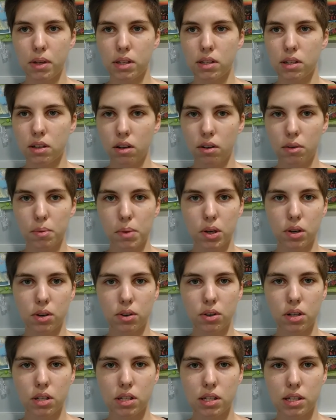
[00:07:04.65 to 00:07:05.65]
it's a global
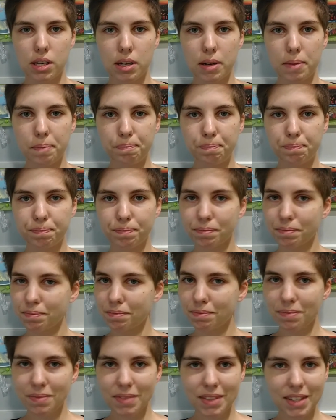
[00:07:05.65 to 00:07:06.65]
currency,
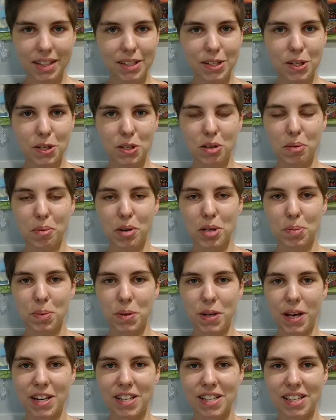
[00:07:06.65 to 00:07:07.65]
just so much
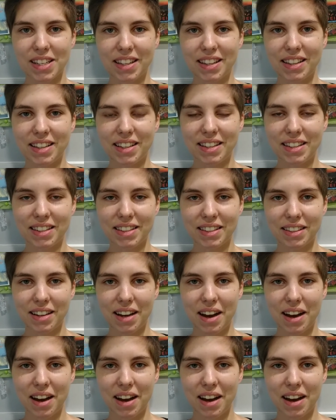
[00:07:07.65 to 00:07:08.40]
potential in there.